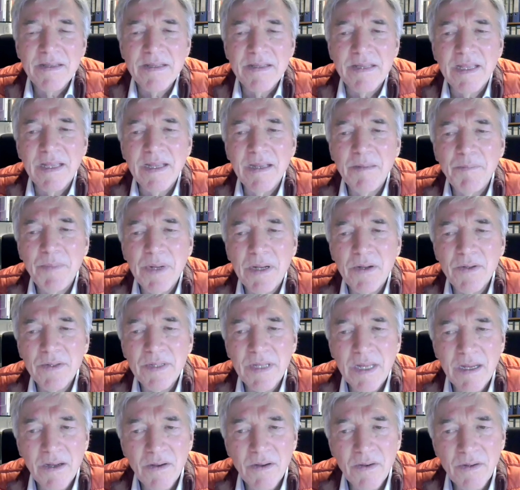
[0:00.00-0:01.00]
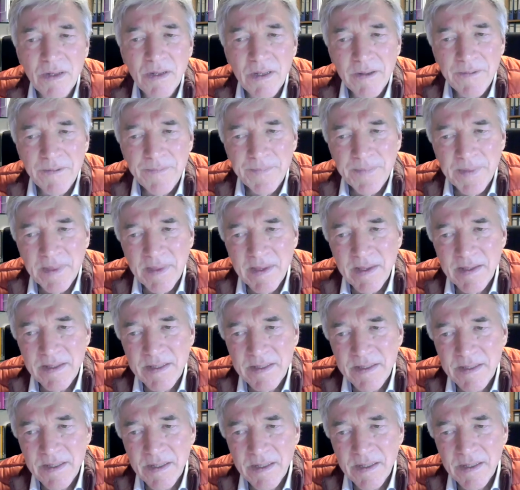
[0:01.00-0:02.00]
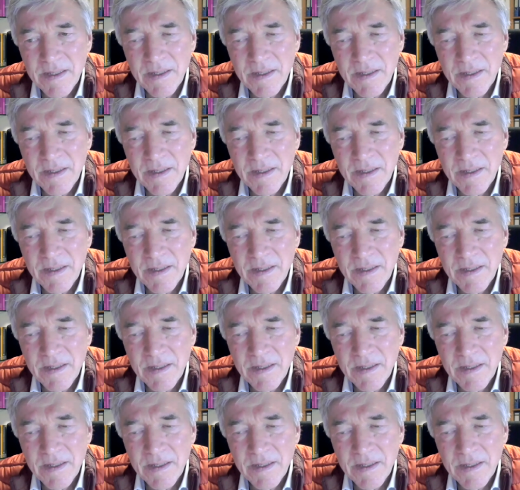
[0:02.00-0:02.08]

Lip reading: think about how these